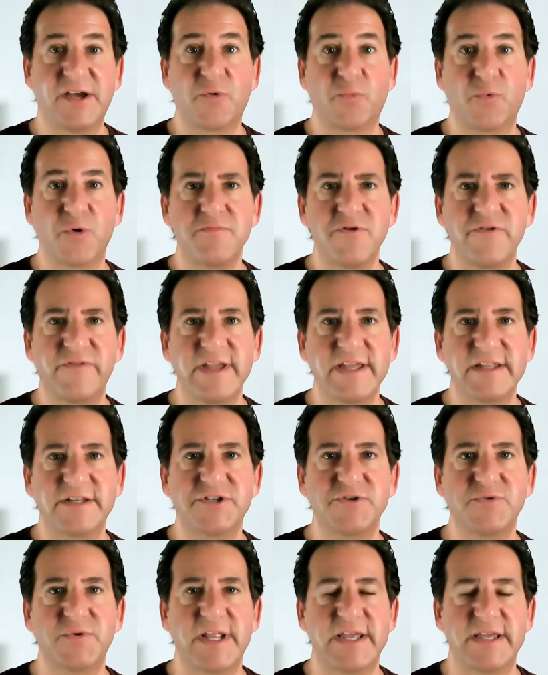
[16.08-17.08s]
We're moving
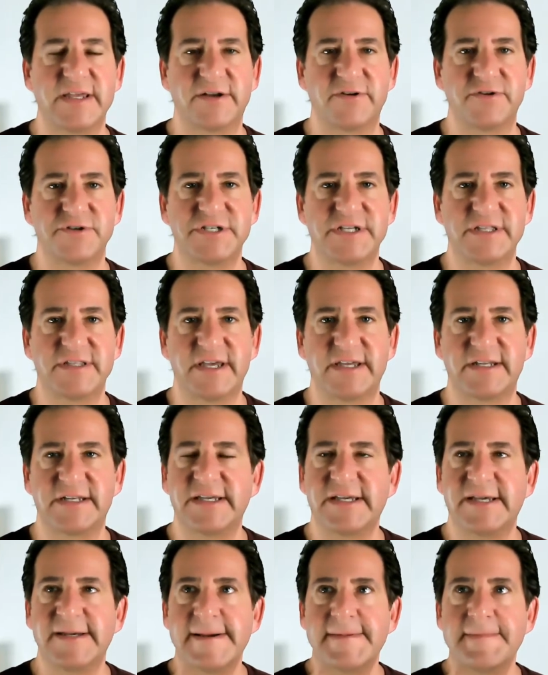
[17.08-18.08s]
into an energy that
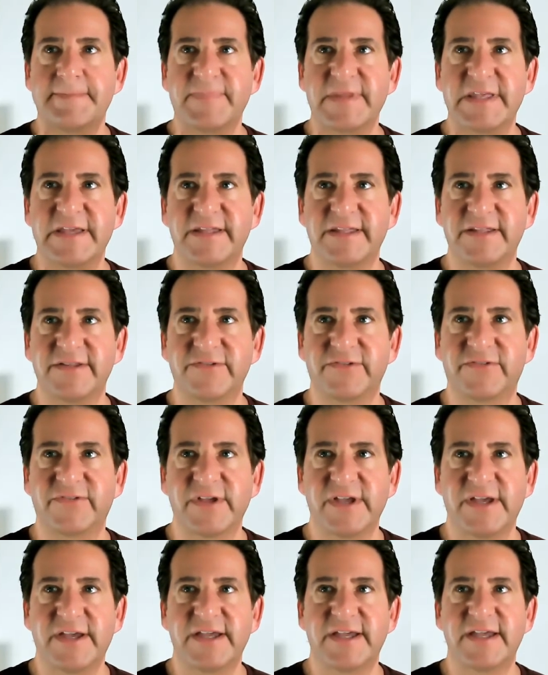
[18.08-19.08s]
is,
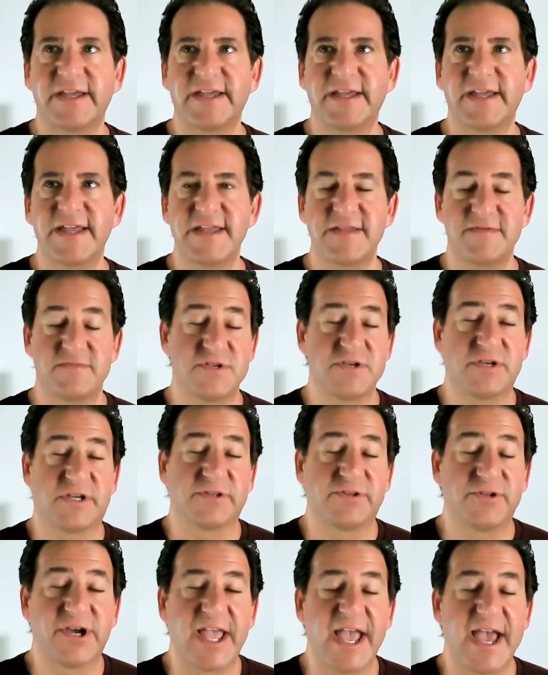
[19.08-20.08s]
you can
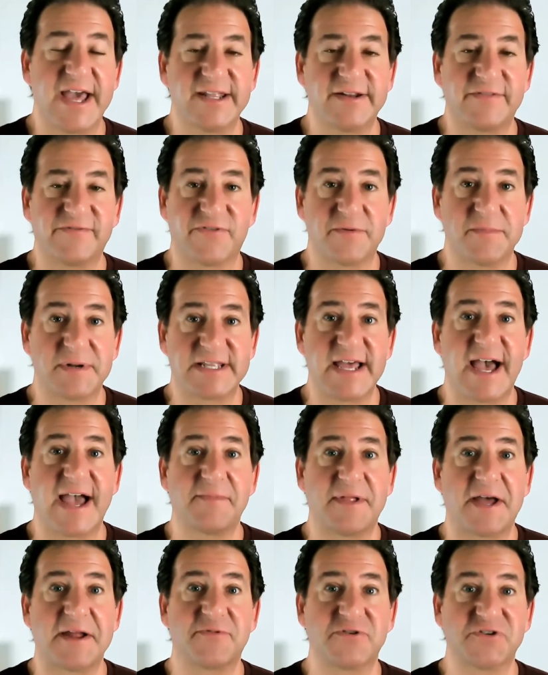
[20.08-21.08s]
look at it from a
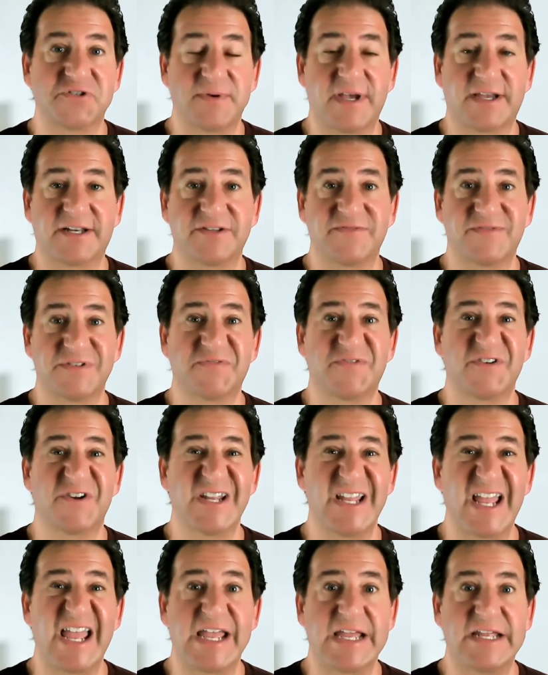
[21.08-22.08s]
timeline perspective, is
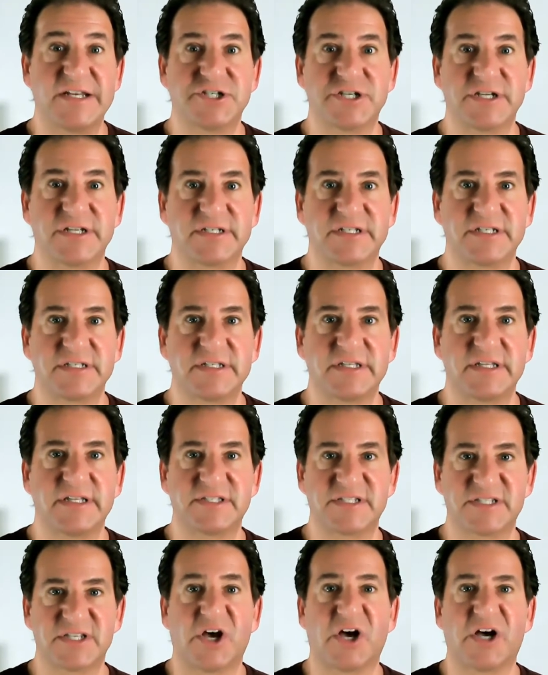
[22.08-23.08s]
very ancient.
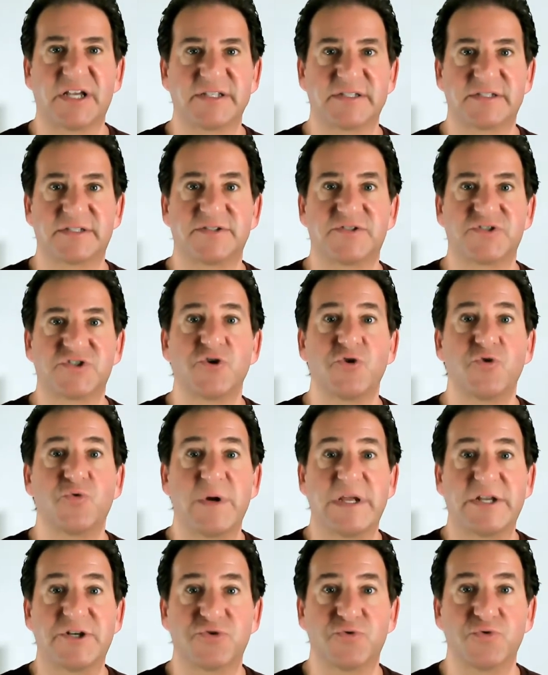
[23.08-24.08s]
It's us, it's who
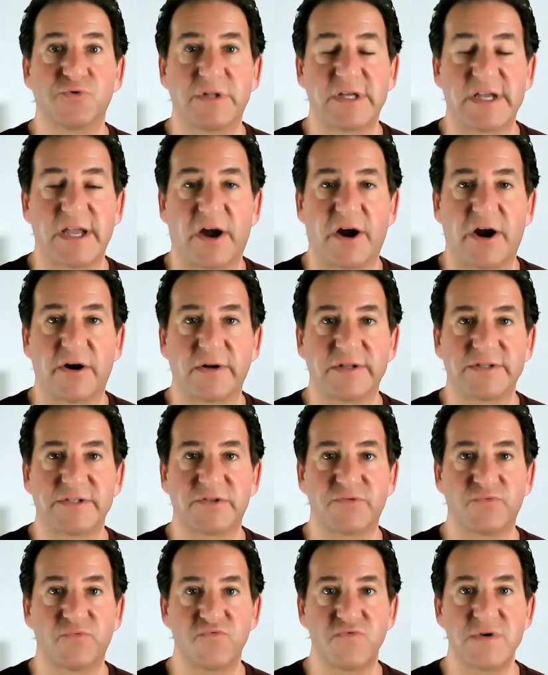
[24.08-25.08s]
we truly are, it's
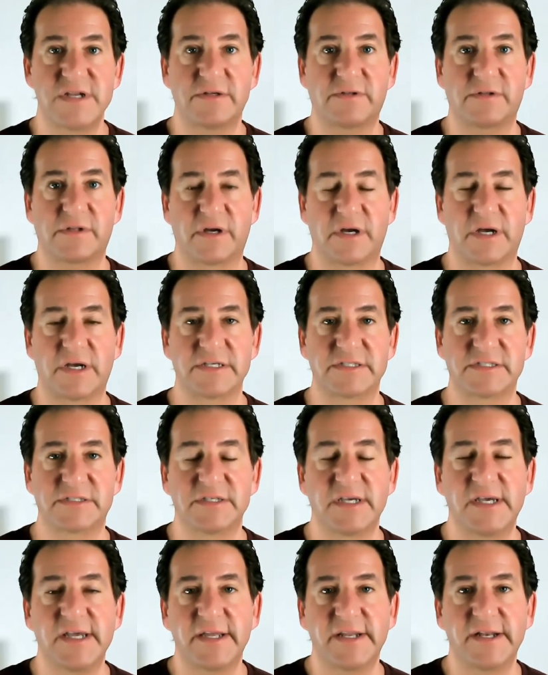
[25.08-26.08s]
the real
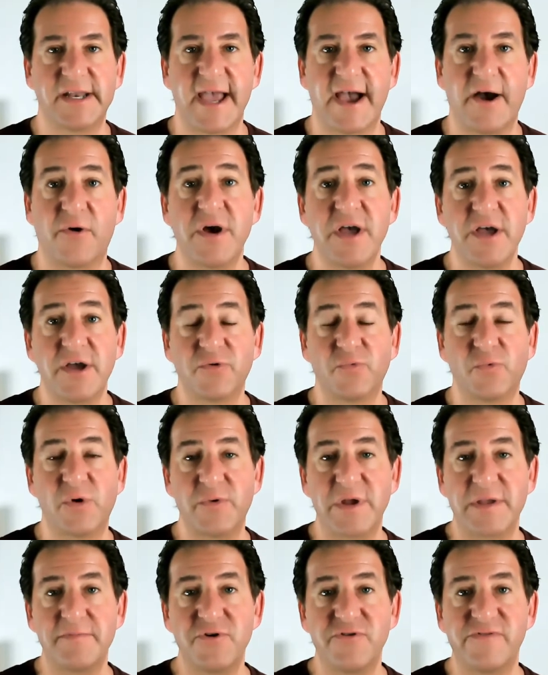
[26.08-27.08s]
us. Now, when
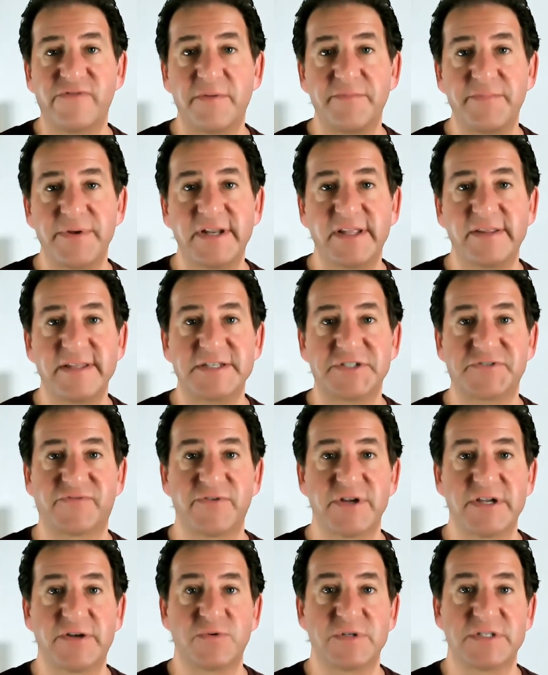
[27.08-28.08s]
we move up into these
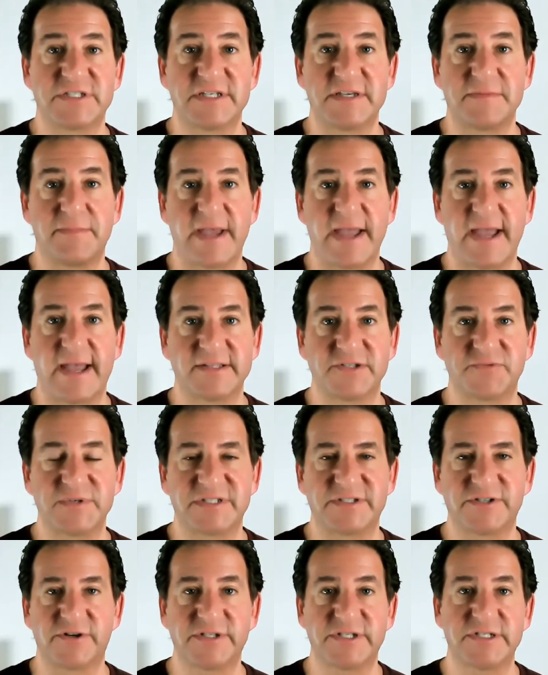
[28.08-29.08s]
frequency bands, we
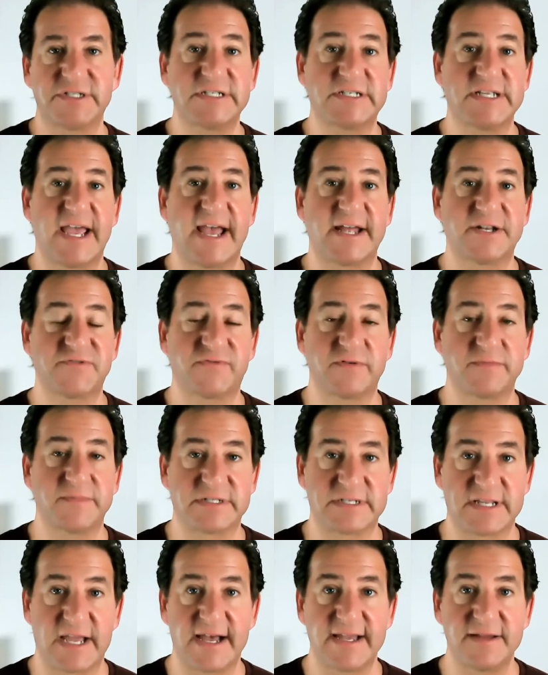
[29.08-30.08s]
start to detach from the
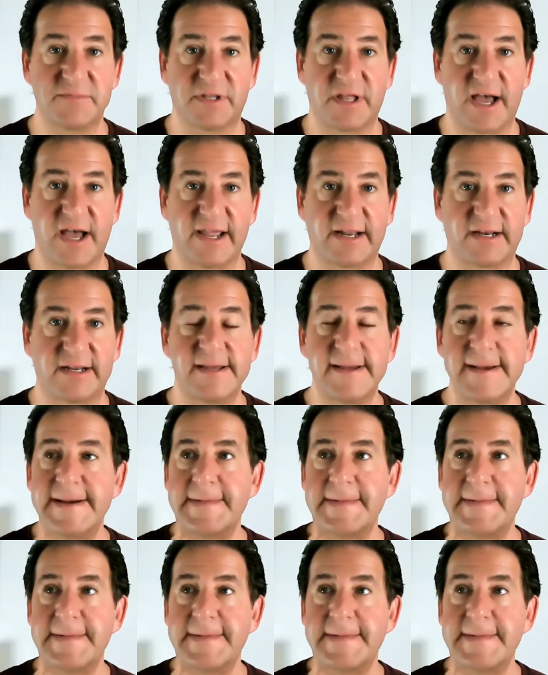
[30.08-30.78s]
timeline.